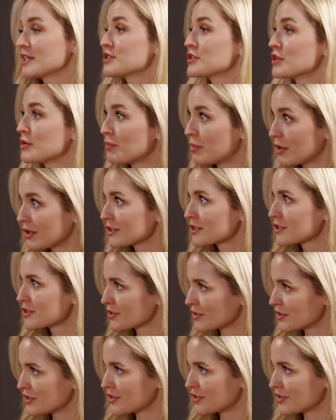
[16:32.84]
a botched
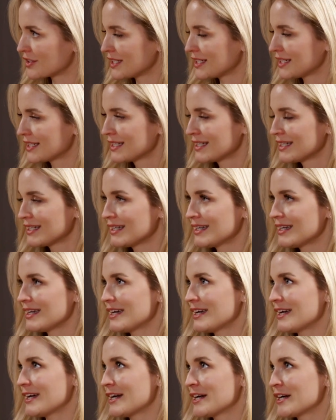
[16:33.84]
surgery,
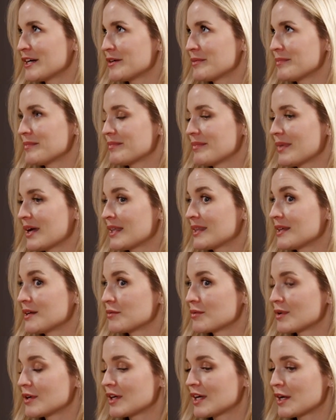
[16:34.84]
I
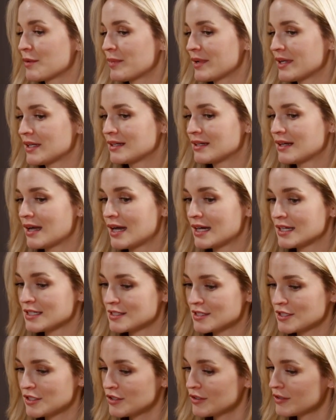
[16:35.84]
then woke up in
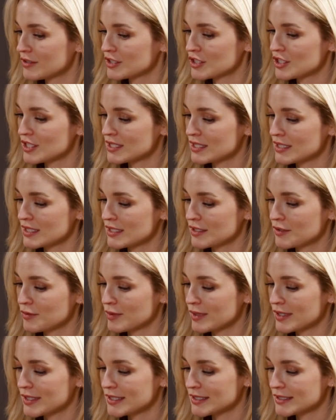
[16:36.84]
ICU, and she said,
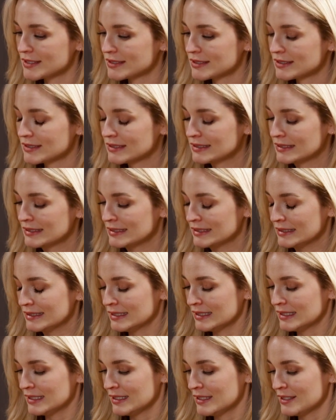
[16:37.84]
"Well,
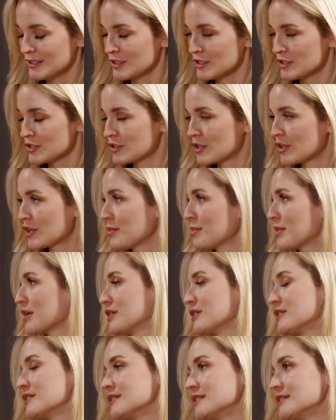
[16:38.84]
sorry, my
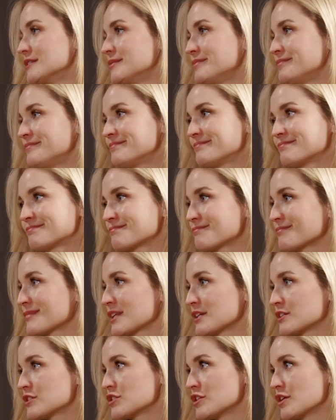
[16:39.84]
girl,
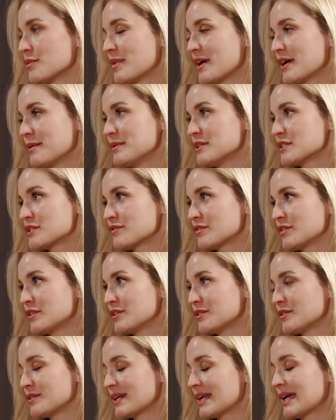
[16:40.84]
it's no babies for
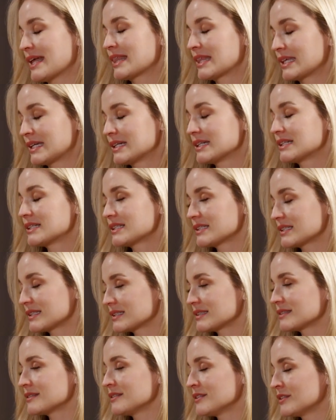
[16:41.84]
you, and I think,
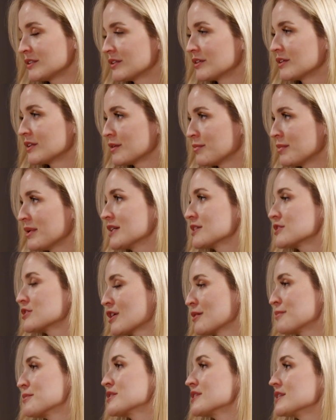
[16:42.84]
the best
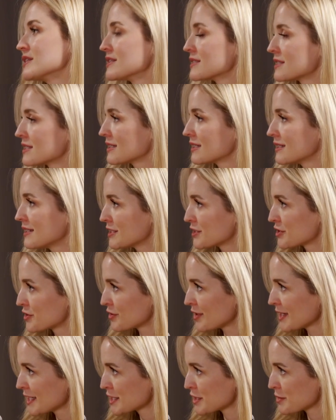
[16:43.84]
option is a
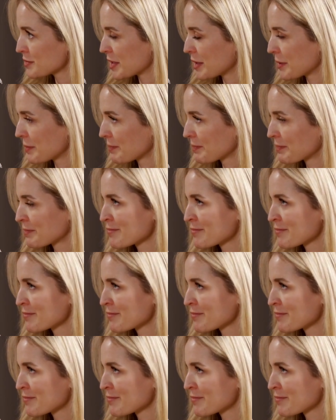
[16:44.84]
hysterectomy."